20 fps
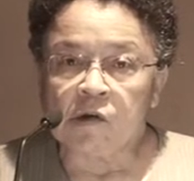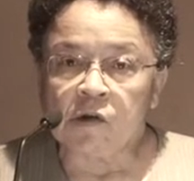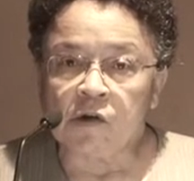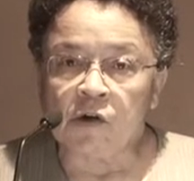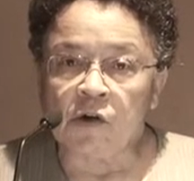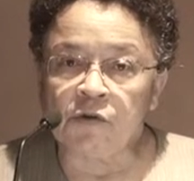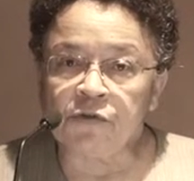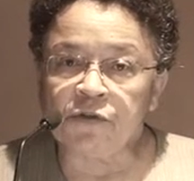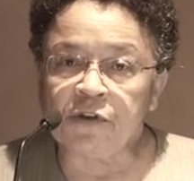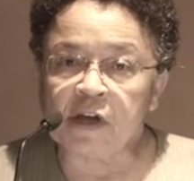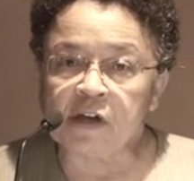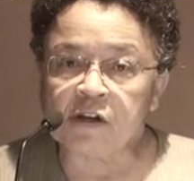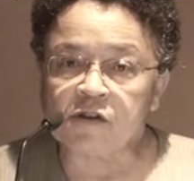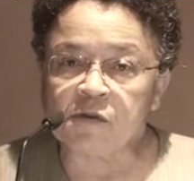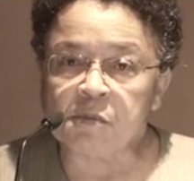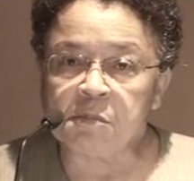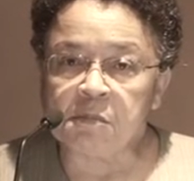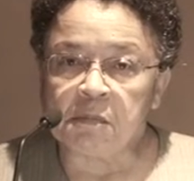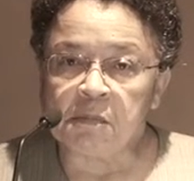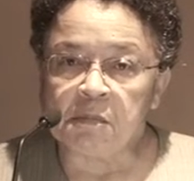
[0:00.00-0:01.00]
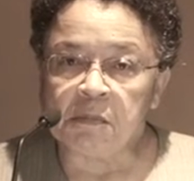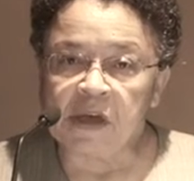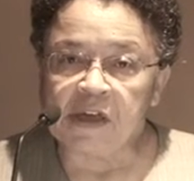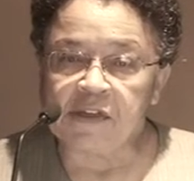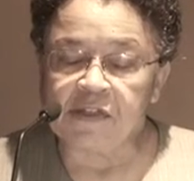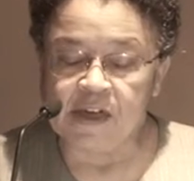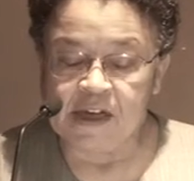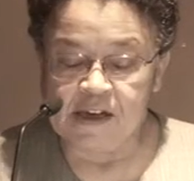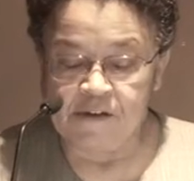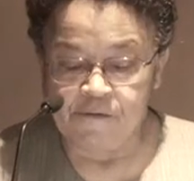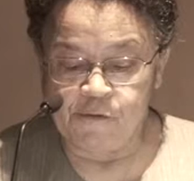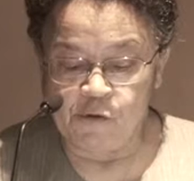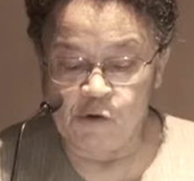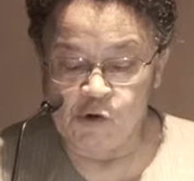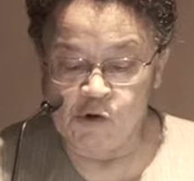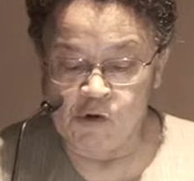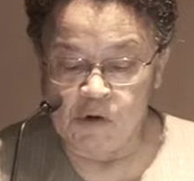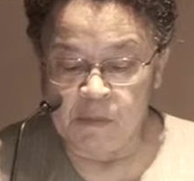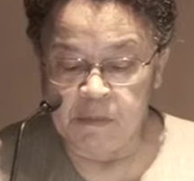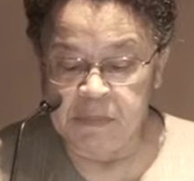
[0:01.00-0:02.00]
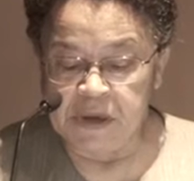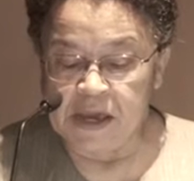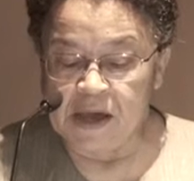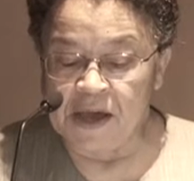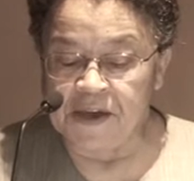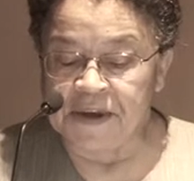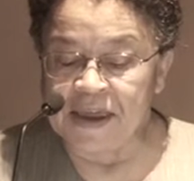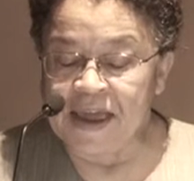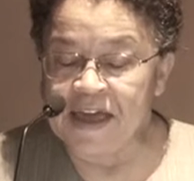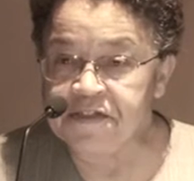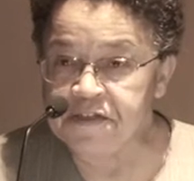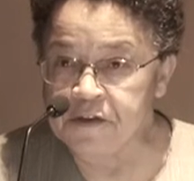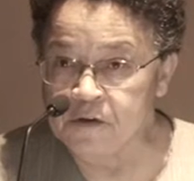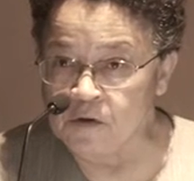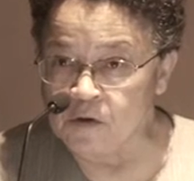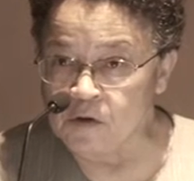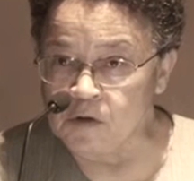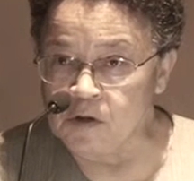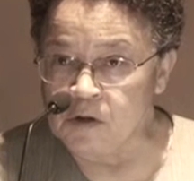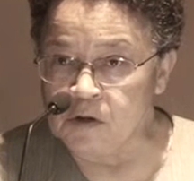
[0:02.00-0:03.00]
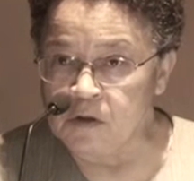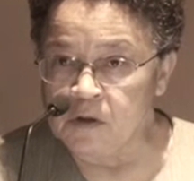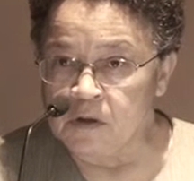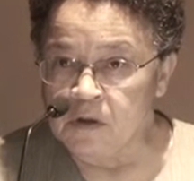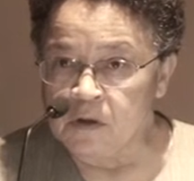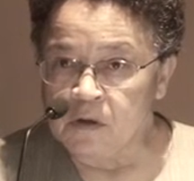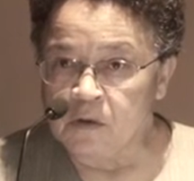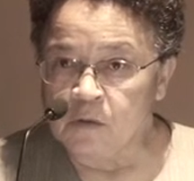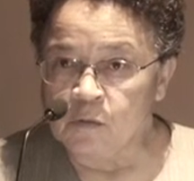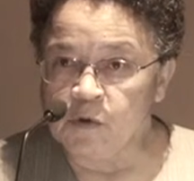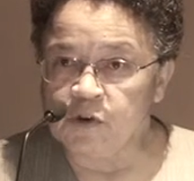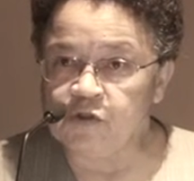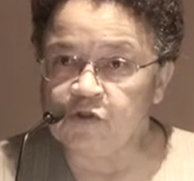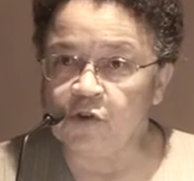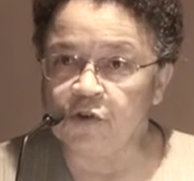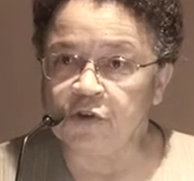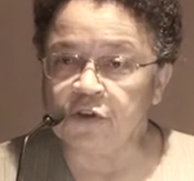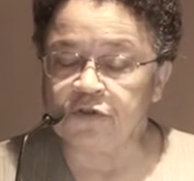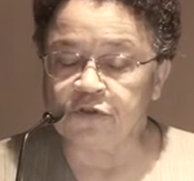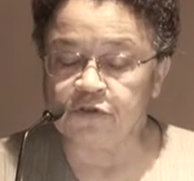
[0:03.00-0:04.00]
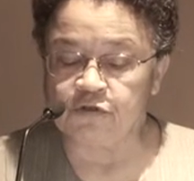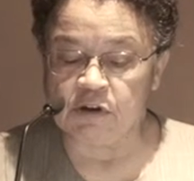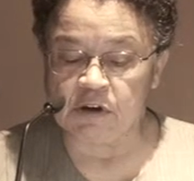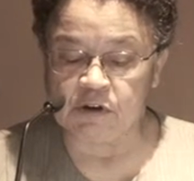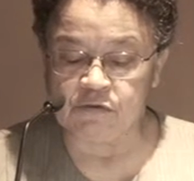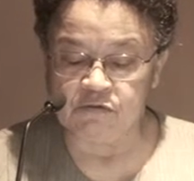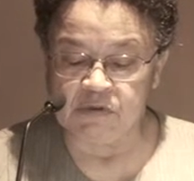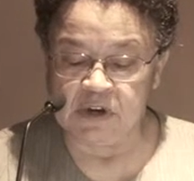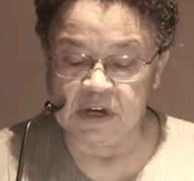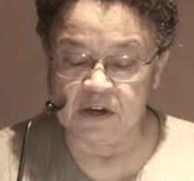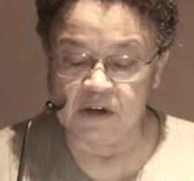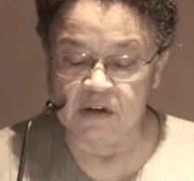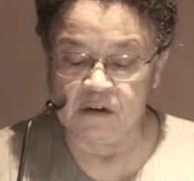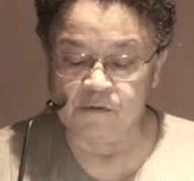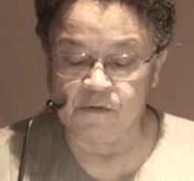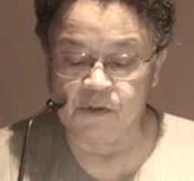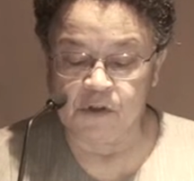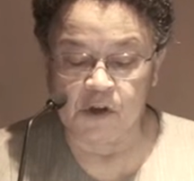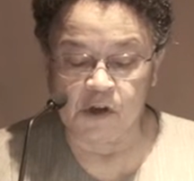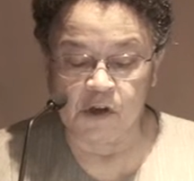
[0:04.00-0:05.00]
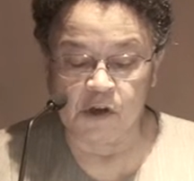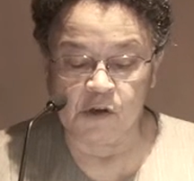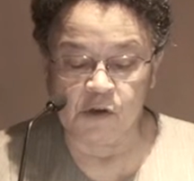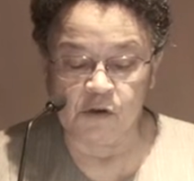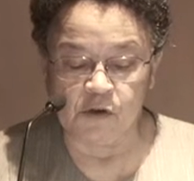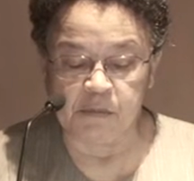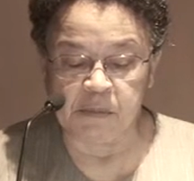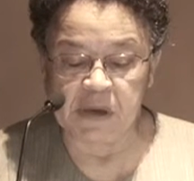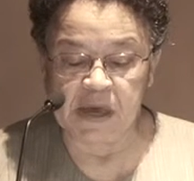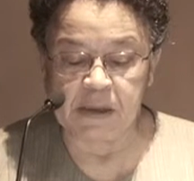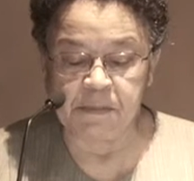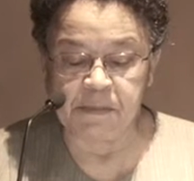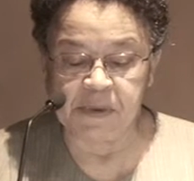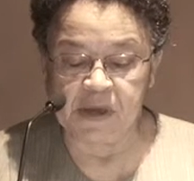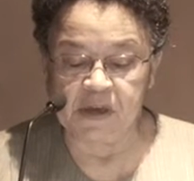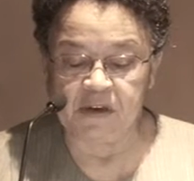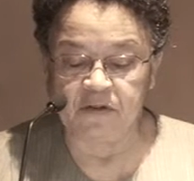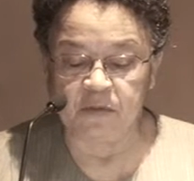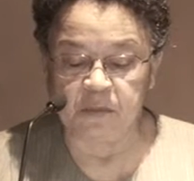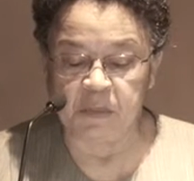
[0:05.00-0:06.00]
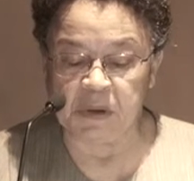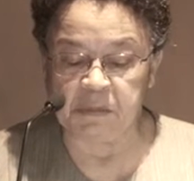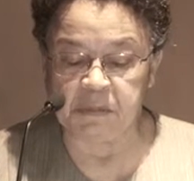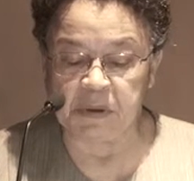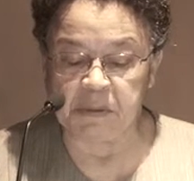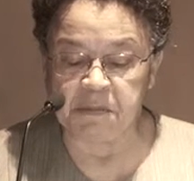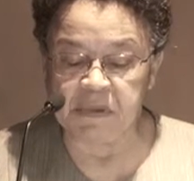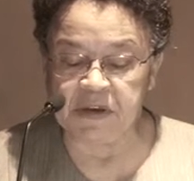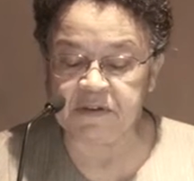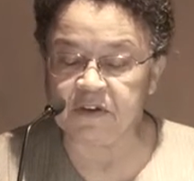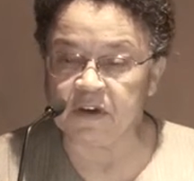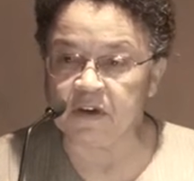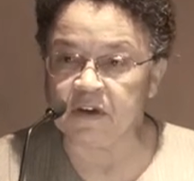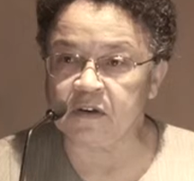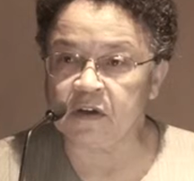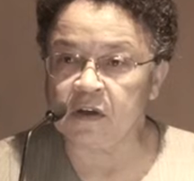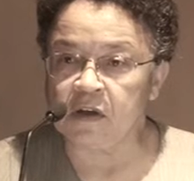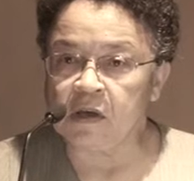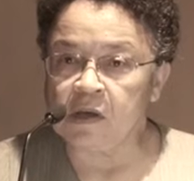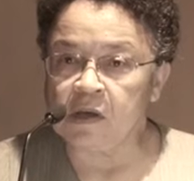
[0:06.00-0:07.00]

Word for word: Conduct may therefore be unethical, which on a strict reading of the Code may appear to be permitted,